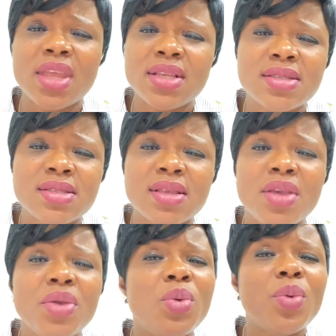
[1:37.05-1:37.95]
things
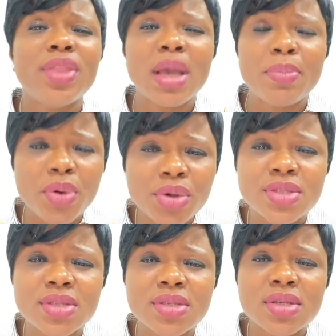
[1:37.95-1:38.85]
with their
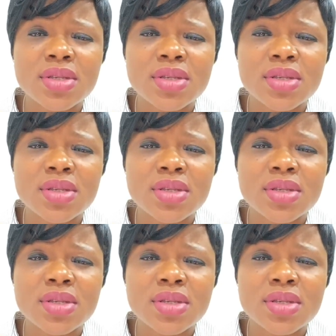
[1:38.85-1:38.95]
books.